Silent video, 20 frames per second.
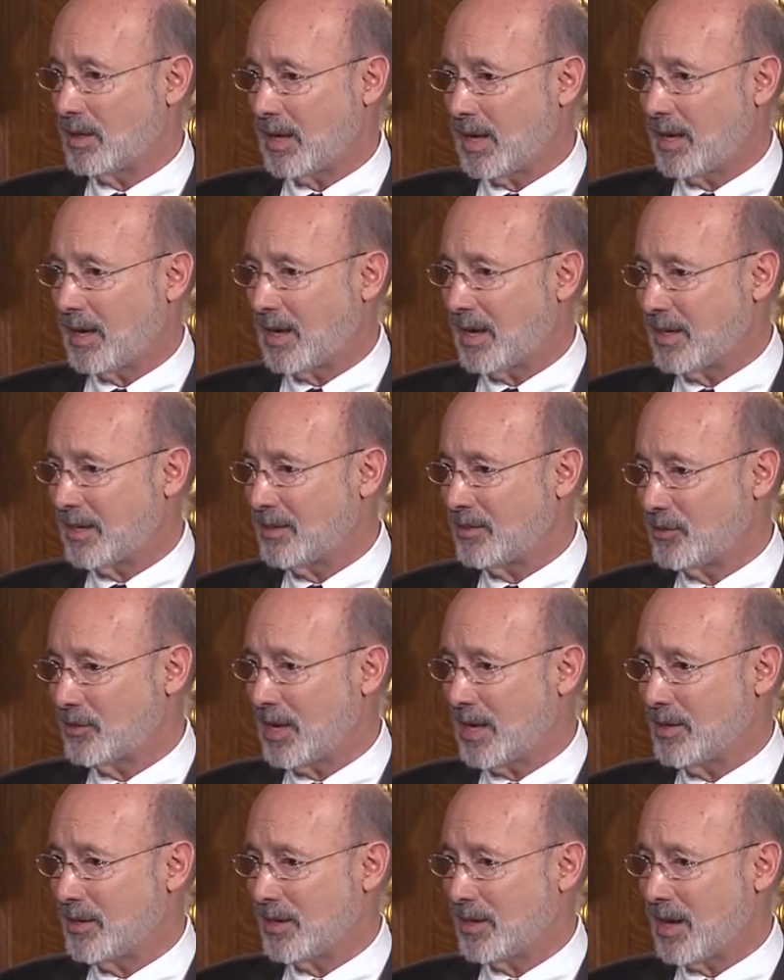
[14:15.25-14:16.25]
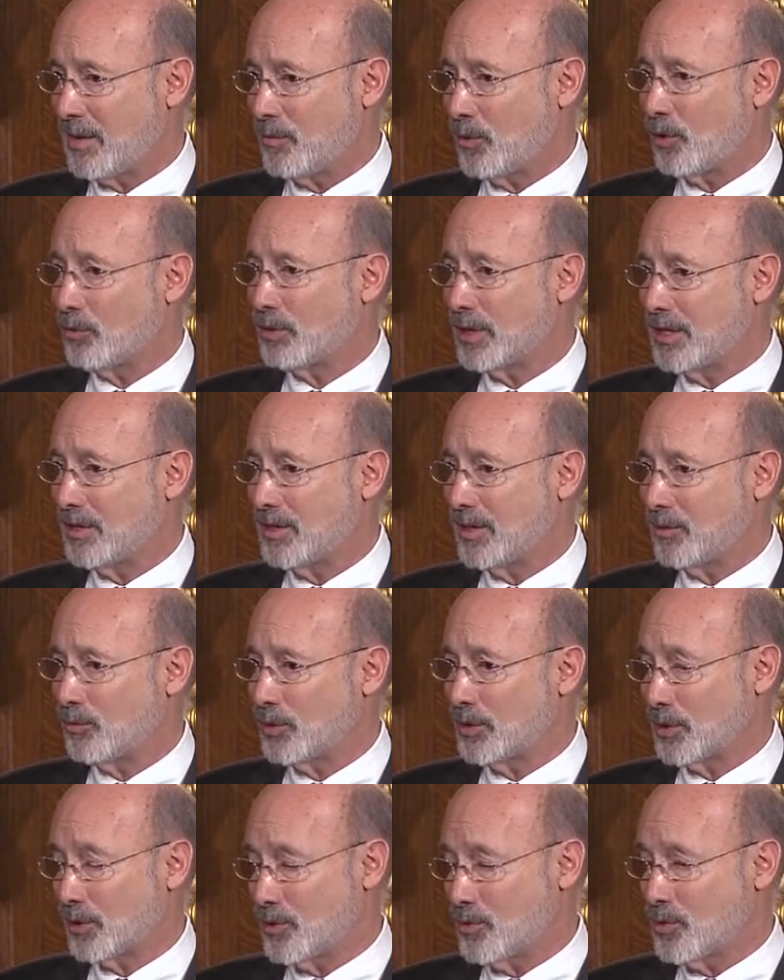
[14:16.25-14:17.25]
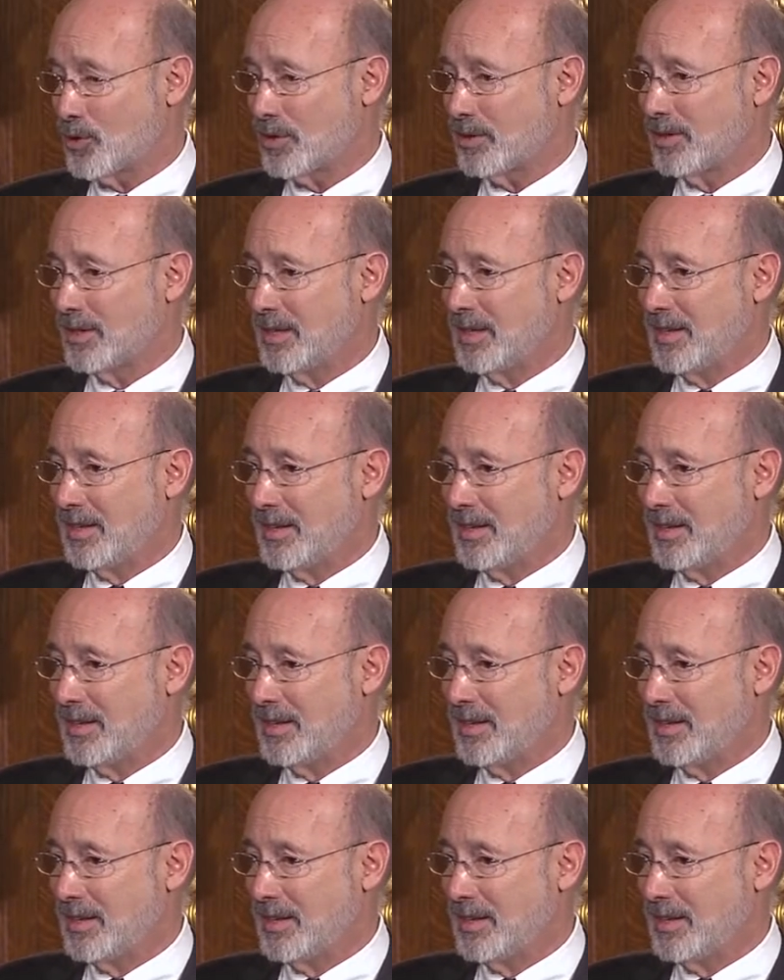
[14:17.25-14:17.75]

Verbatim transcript: I, I, can say that I've already done what the court